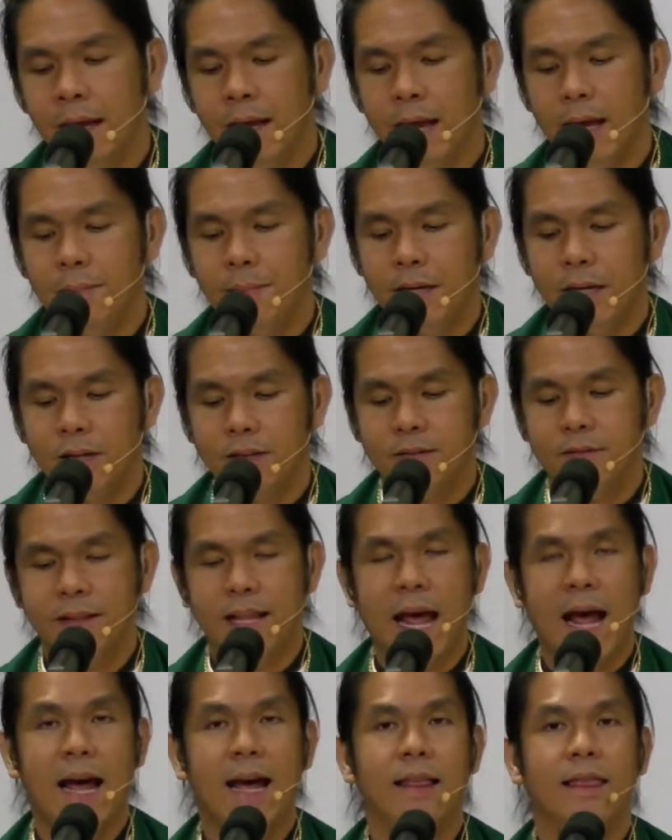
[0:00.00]
And because of
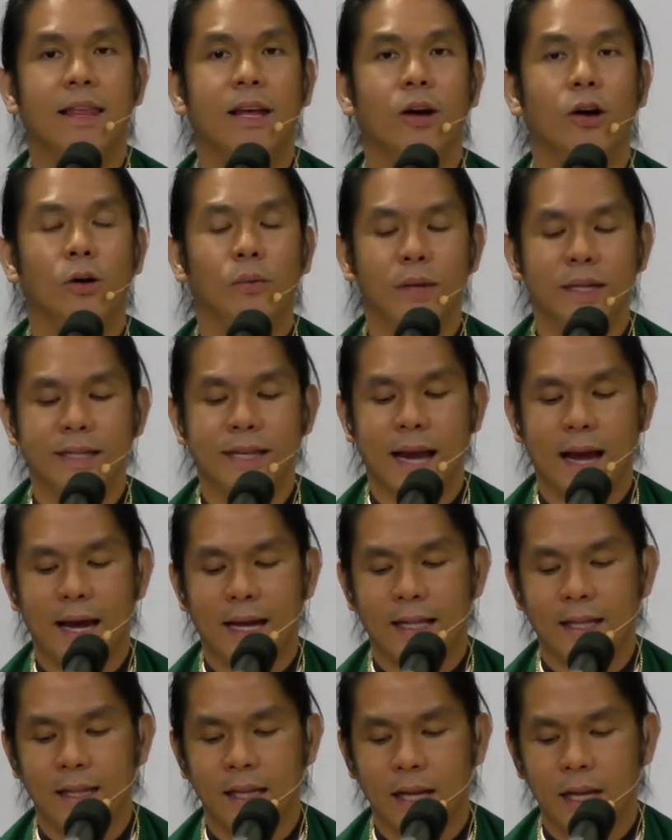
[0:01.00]
that, they always
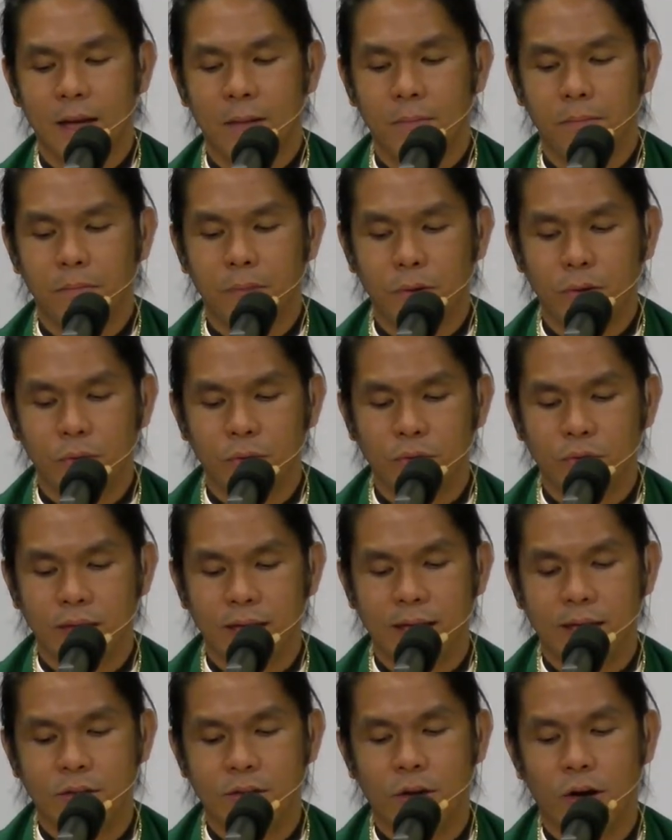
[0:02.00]
had
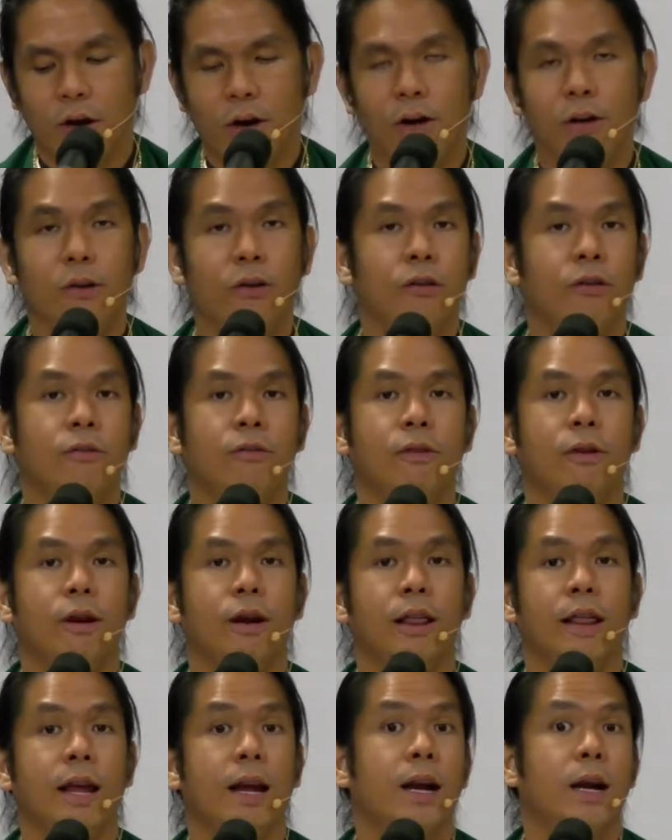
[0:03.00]
bruises all
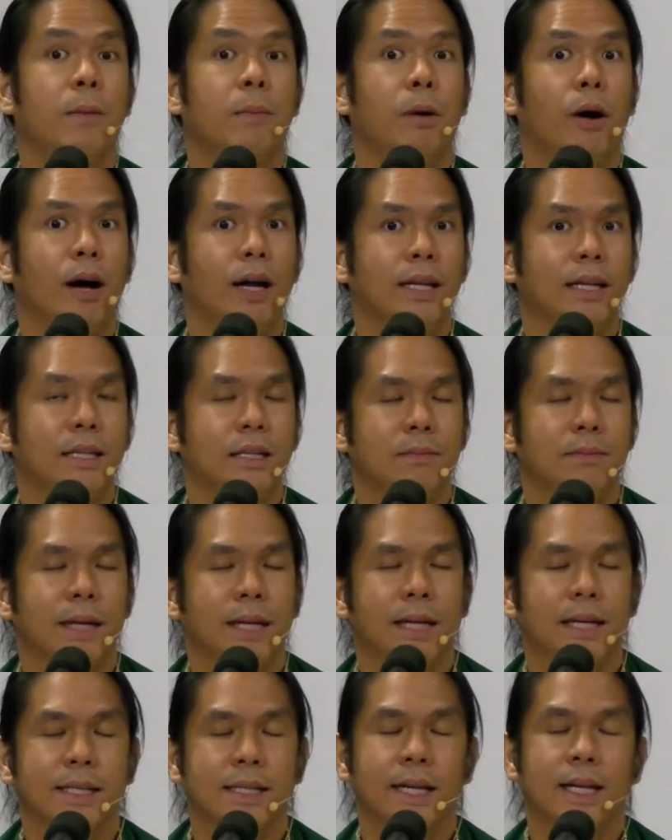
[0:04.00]
over their bodies
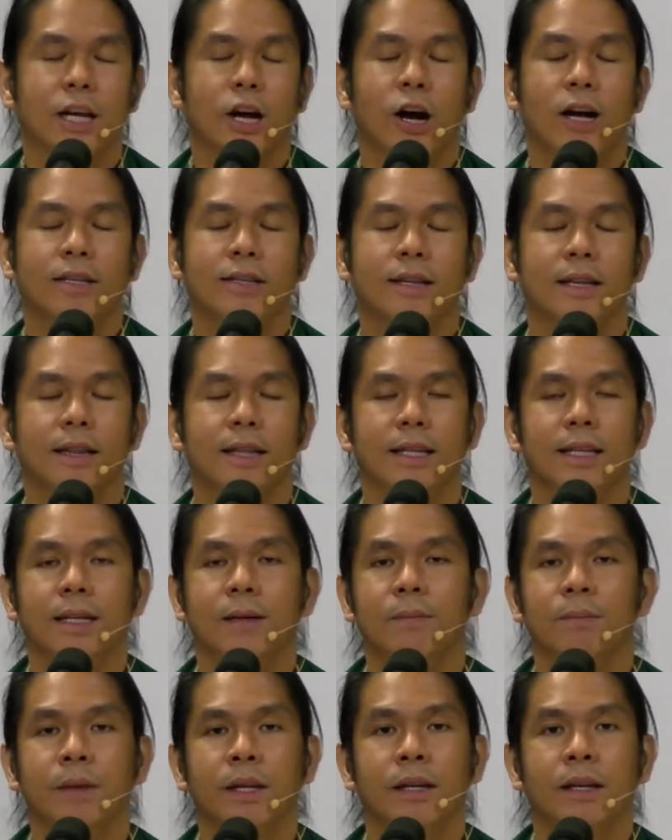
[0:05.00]
because they
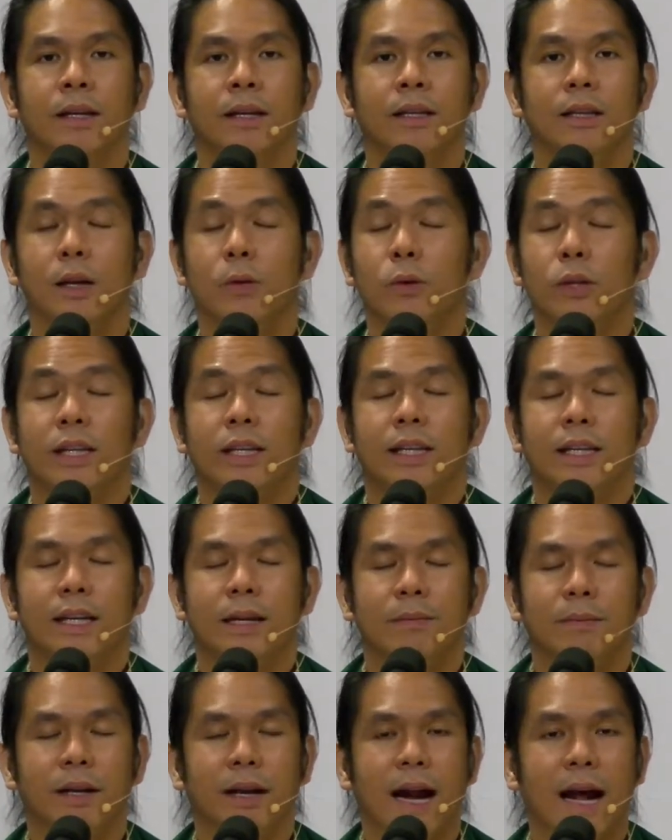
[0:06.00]
would
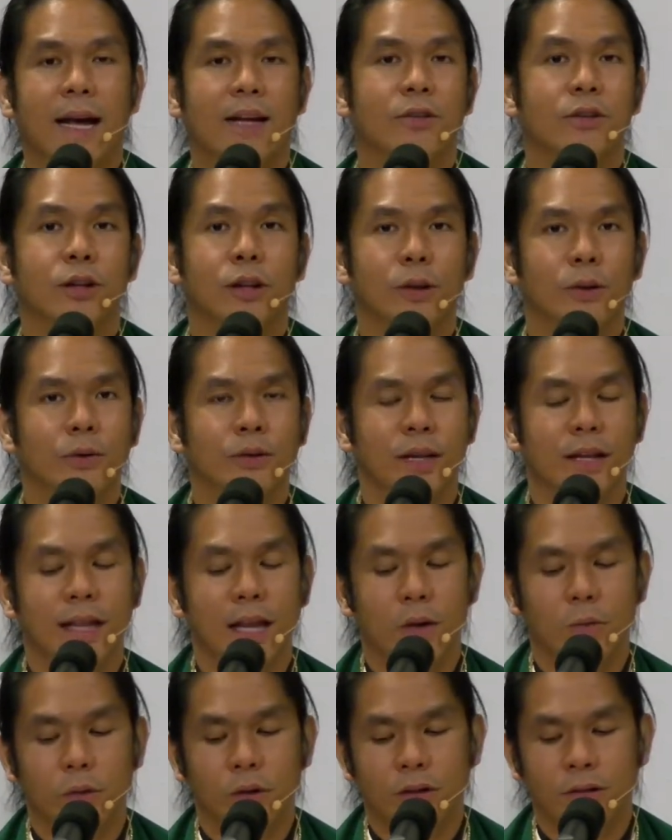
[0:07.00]
keep their eyes closed and
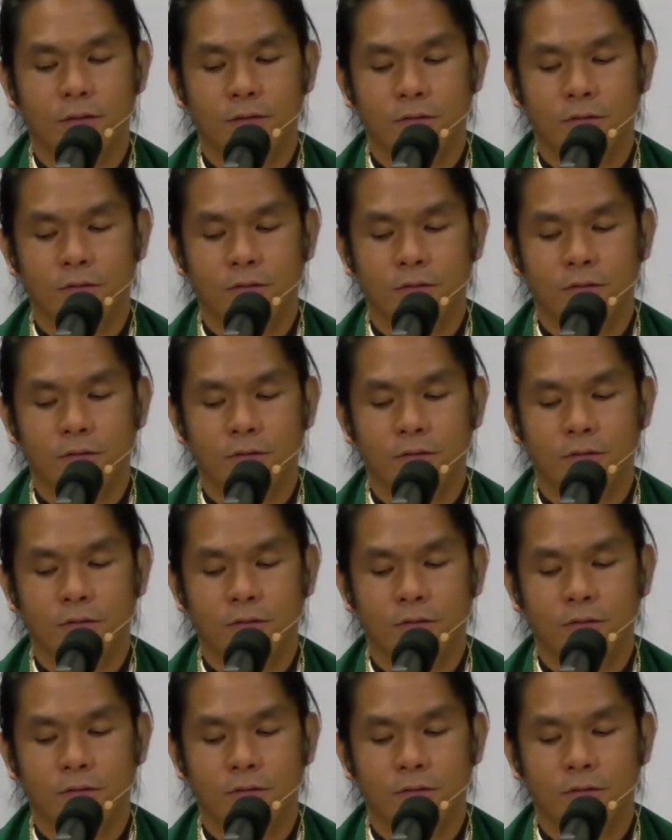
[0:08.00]
they would